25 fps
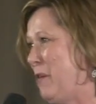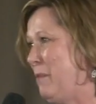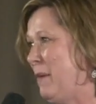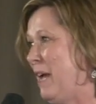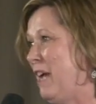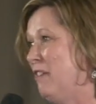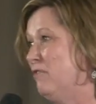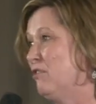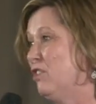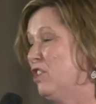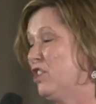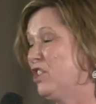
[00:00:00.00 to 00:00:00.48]
It
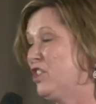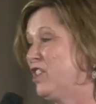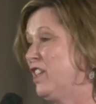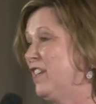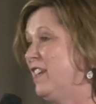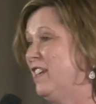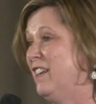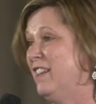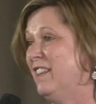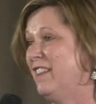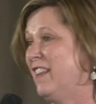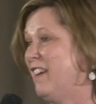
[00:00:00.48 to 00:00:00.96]
and is.
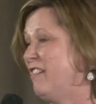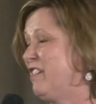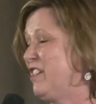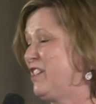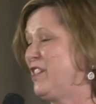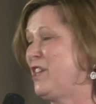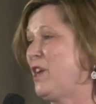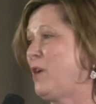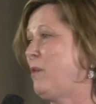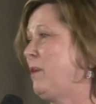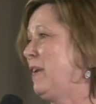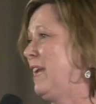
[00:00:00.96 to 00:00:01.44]
Roja, there is
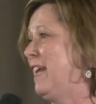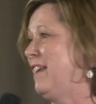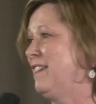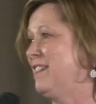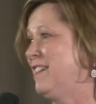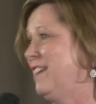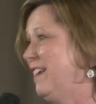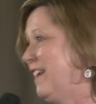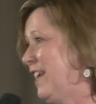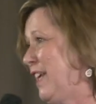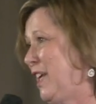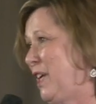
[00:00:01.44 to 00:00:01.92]
no one else
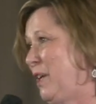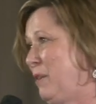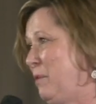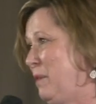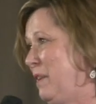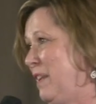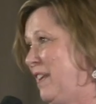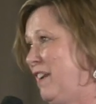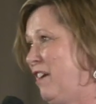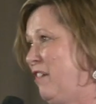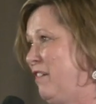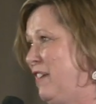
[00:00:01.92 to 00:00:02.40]
like you
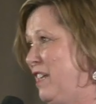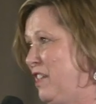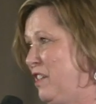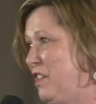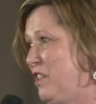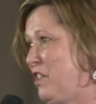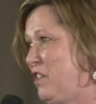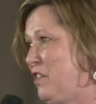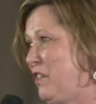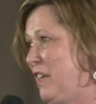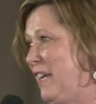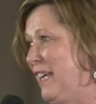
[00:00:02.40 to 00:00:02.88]
within our
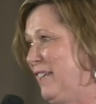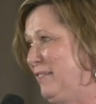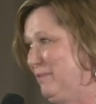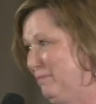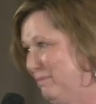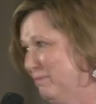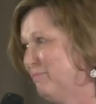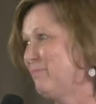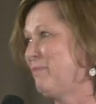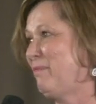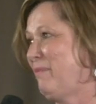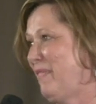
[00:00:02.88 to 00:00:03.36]
industry.
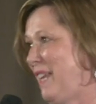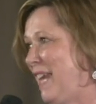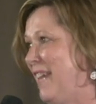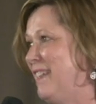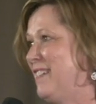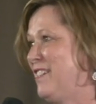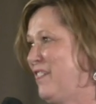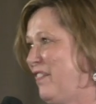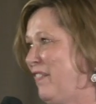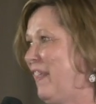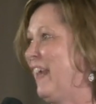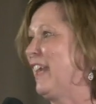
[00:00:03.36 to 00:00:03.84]
Thank you. And
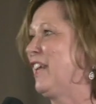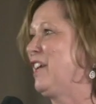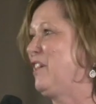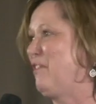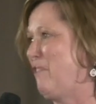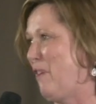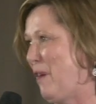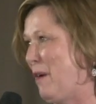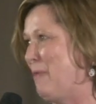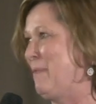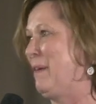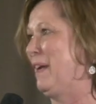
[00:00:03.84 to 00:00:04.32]
so thank much. you
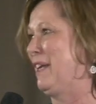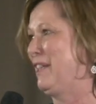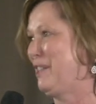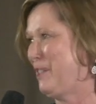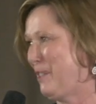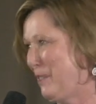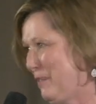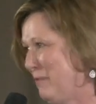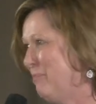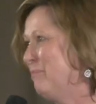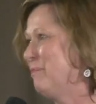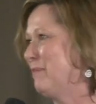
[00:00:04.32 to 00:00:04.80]
very much.
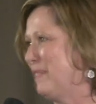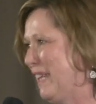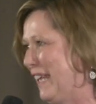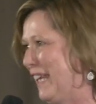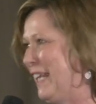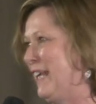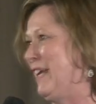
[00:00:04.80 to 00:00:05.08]
Thank you.